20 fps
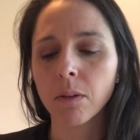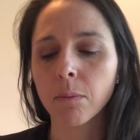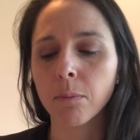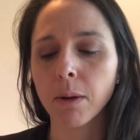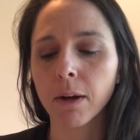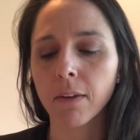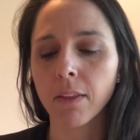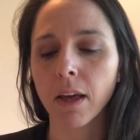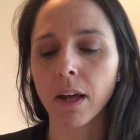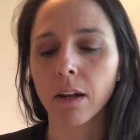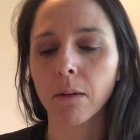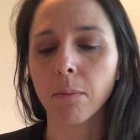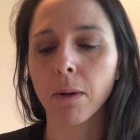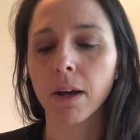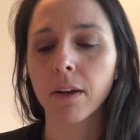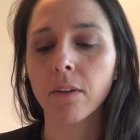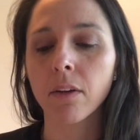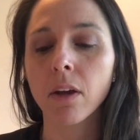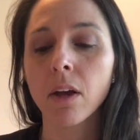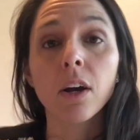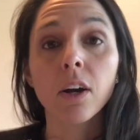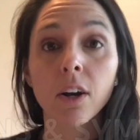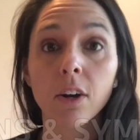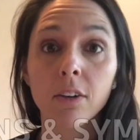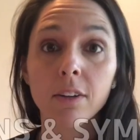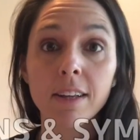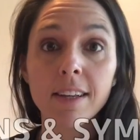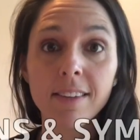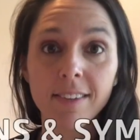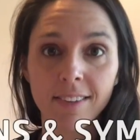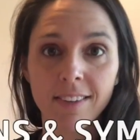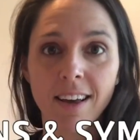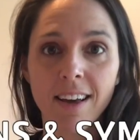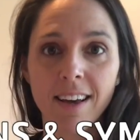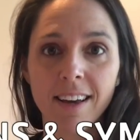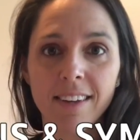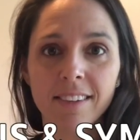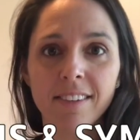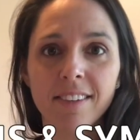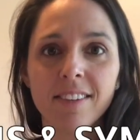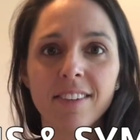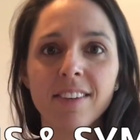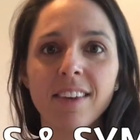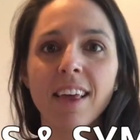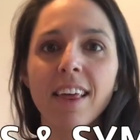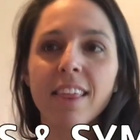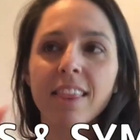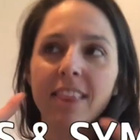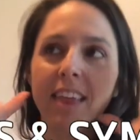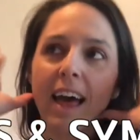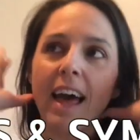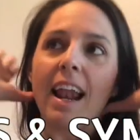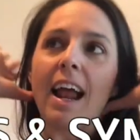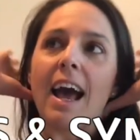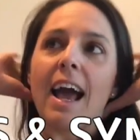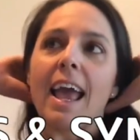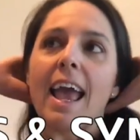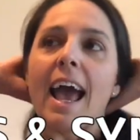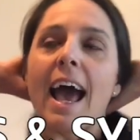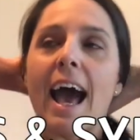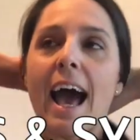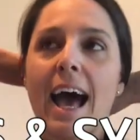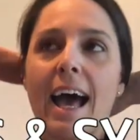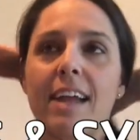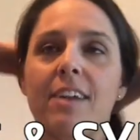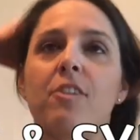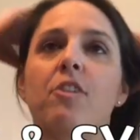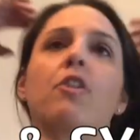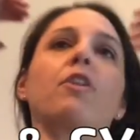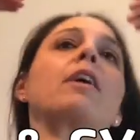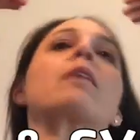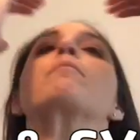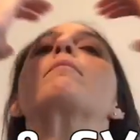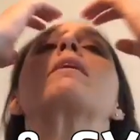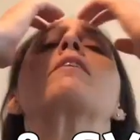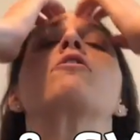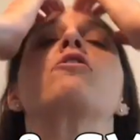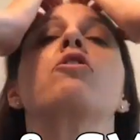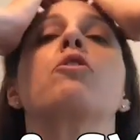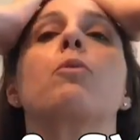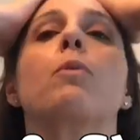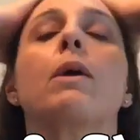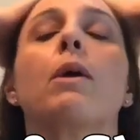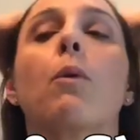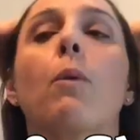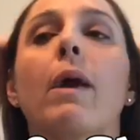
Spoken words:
bear that in mind. Early signs that I had during my 2-week